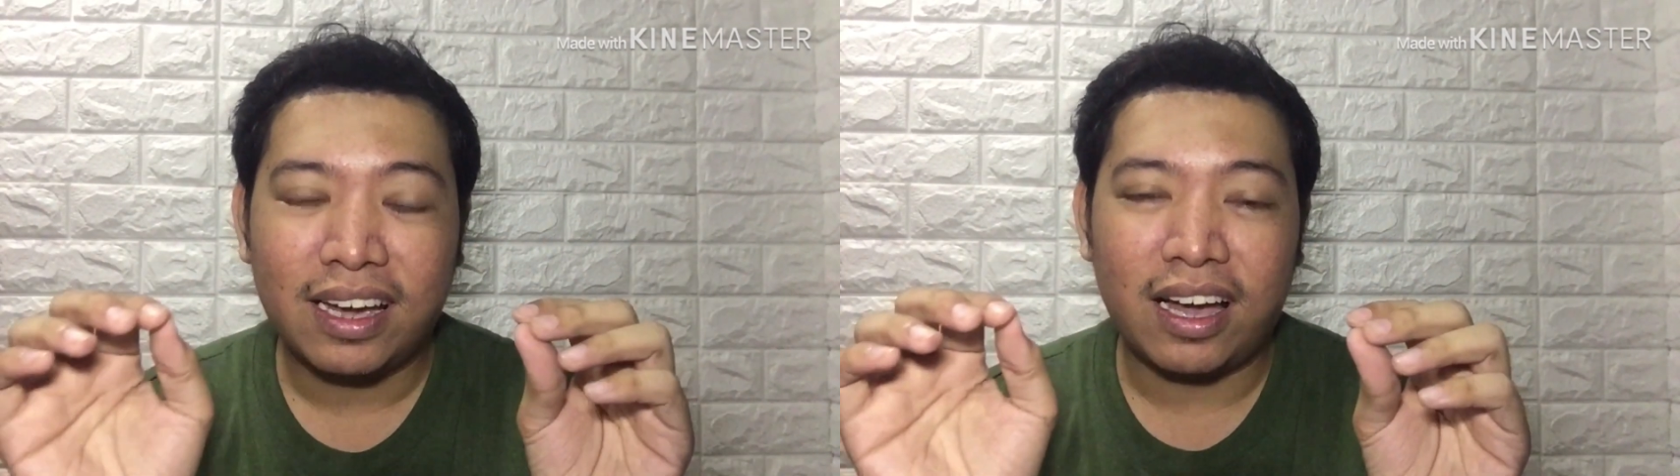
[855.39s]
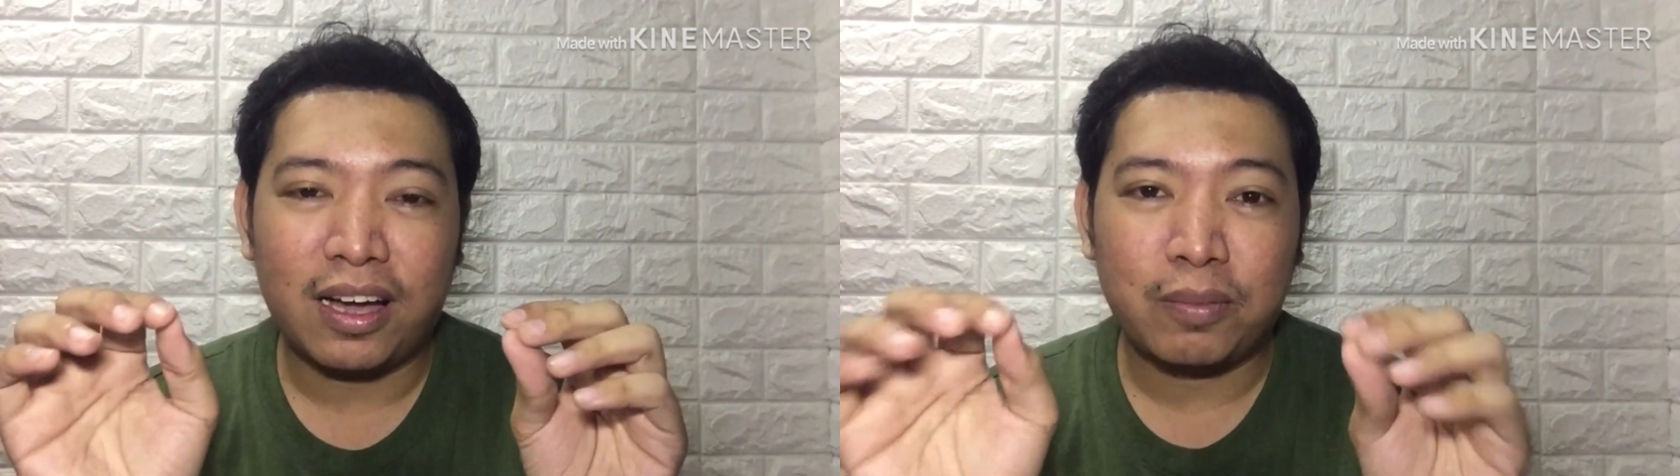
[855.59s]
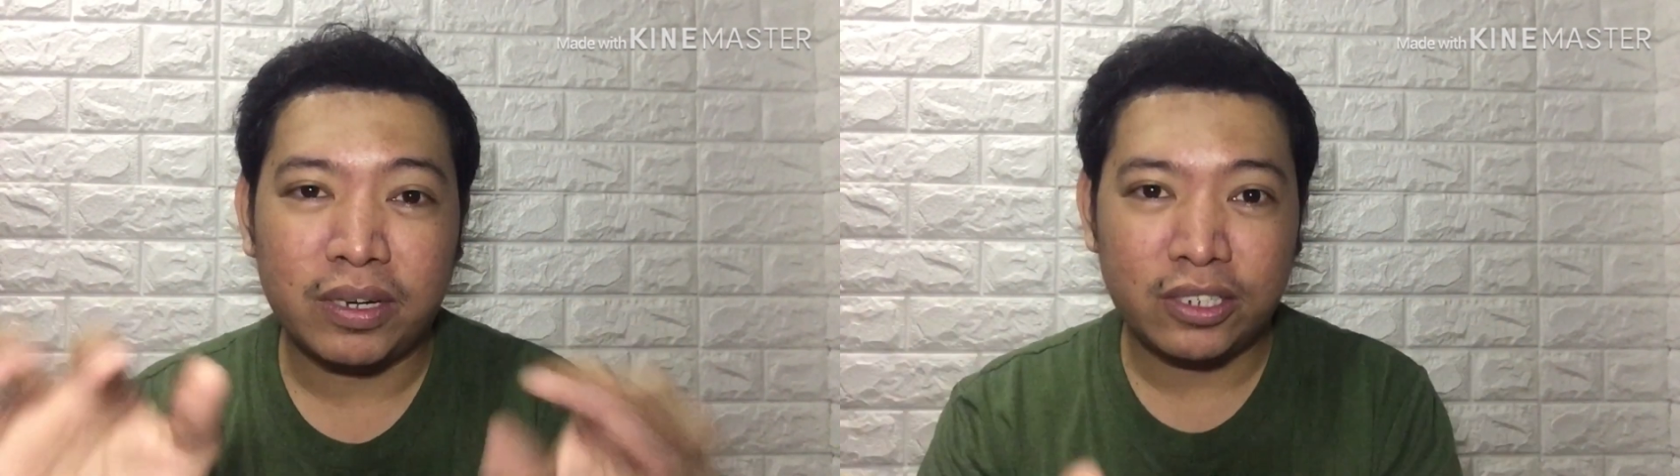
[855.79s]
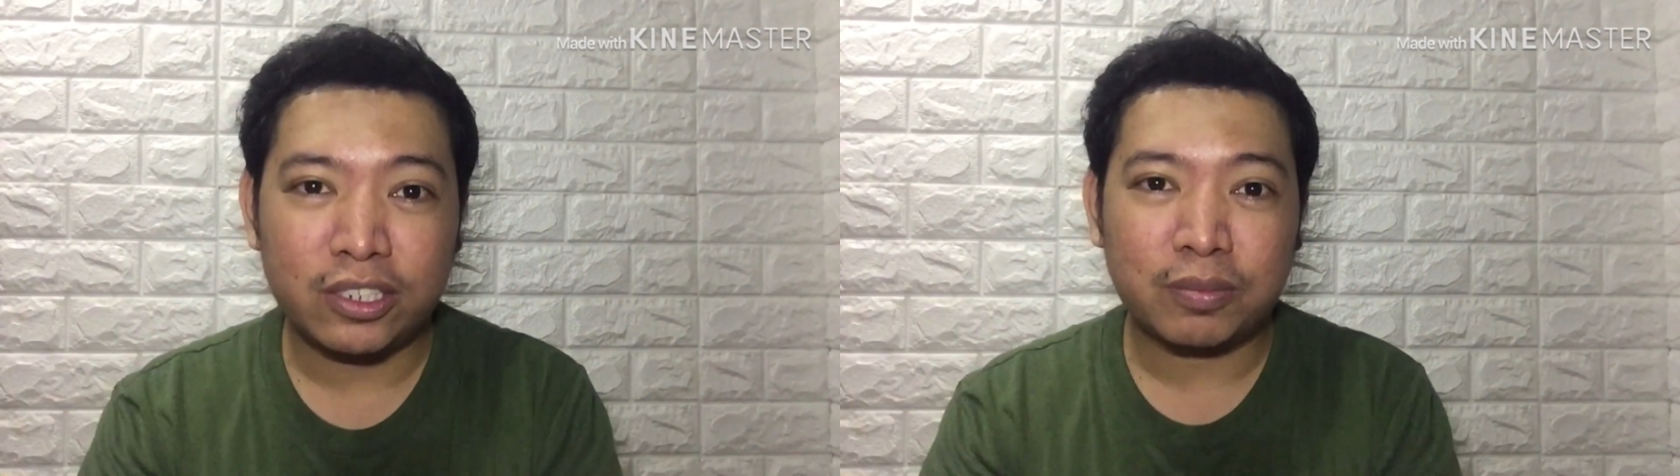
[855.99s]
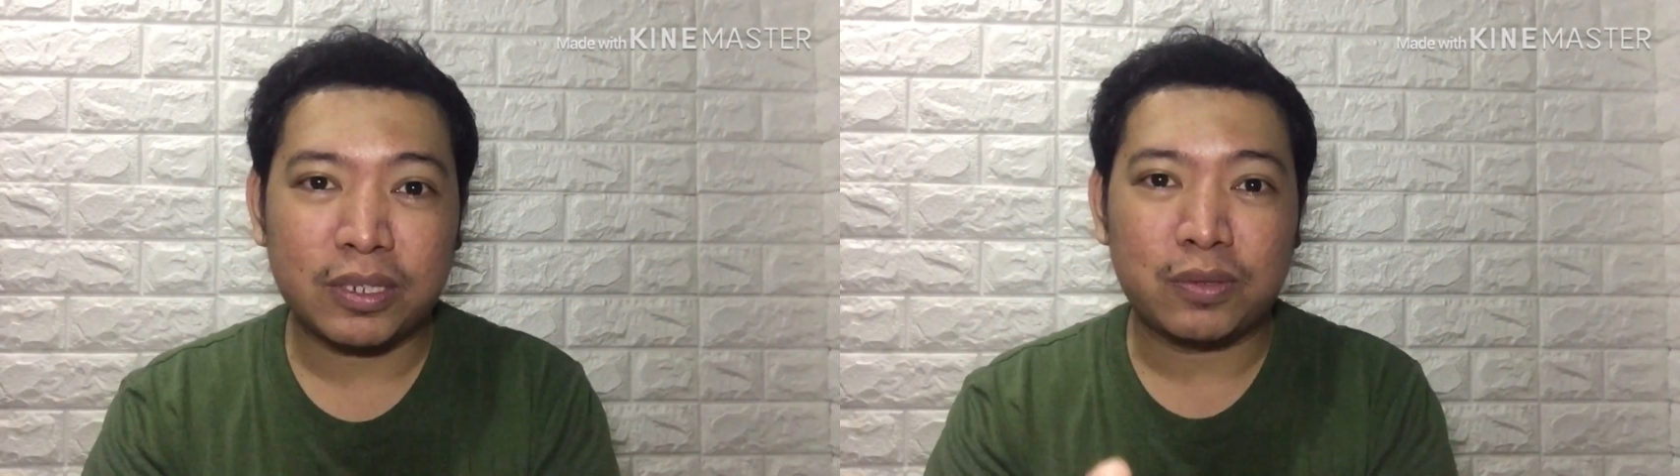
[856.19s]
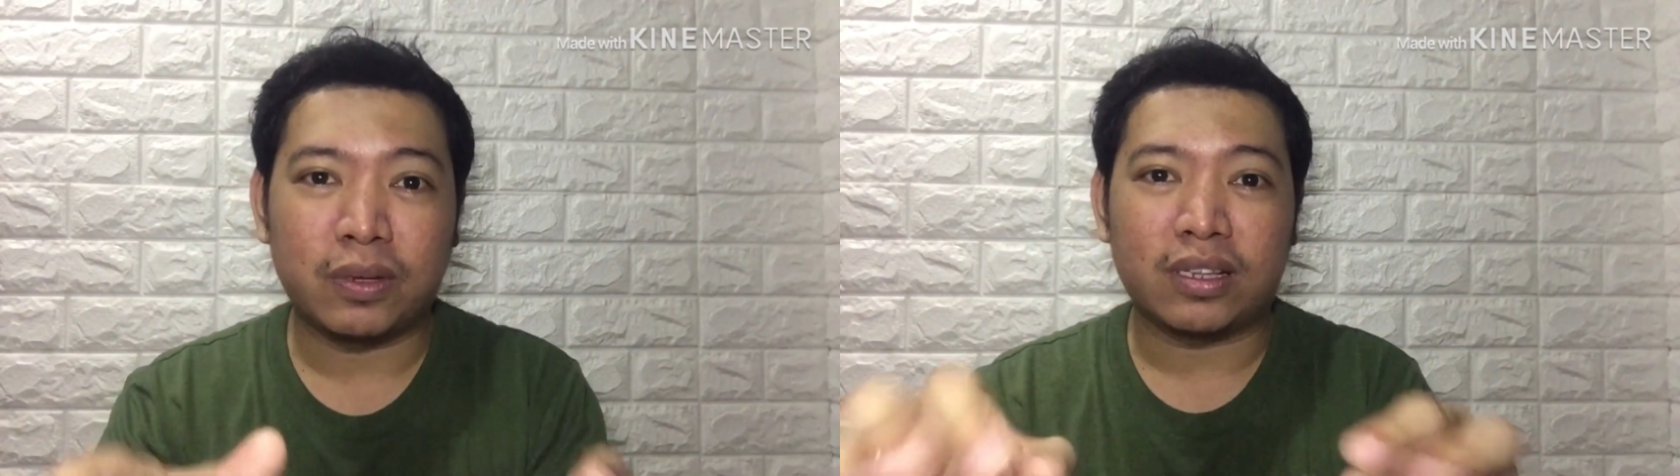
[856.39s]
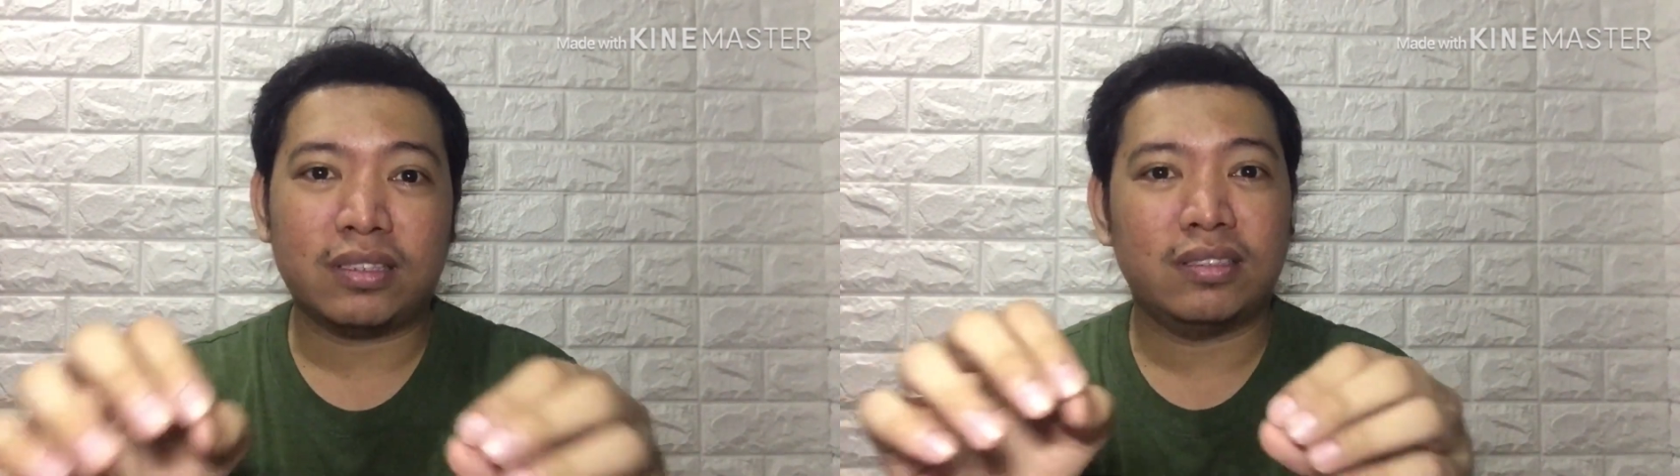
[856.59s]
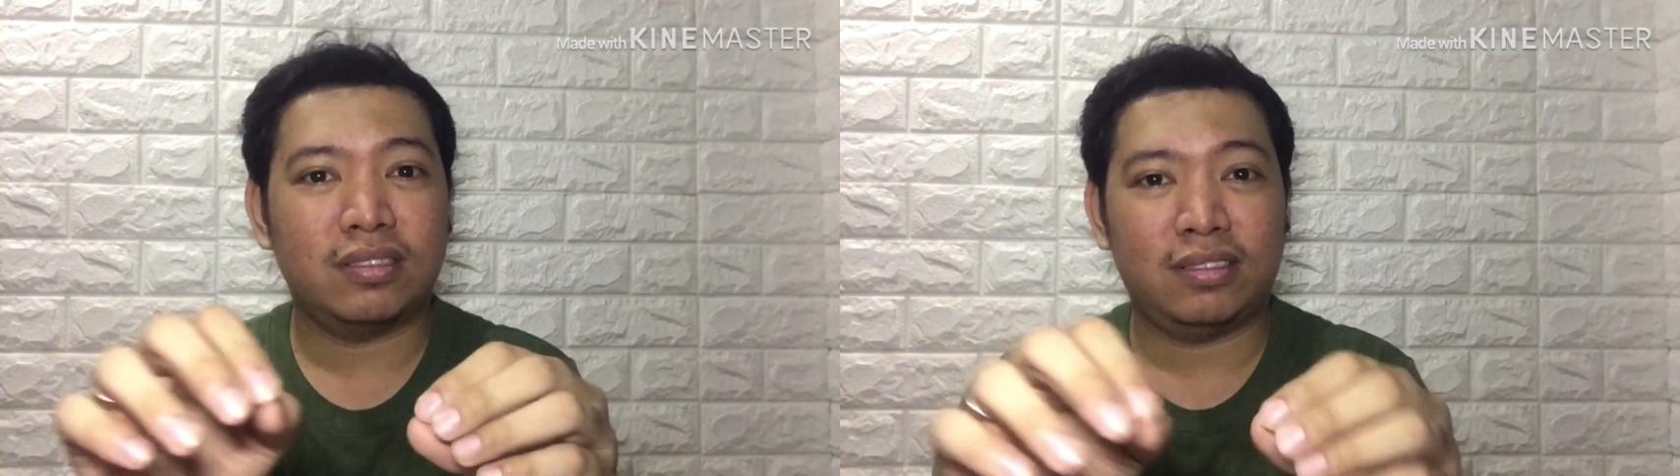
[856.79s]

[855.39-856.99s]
my group as well.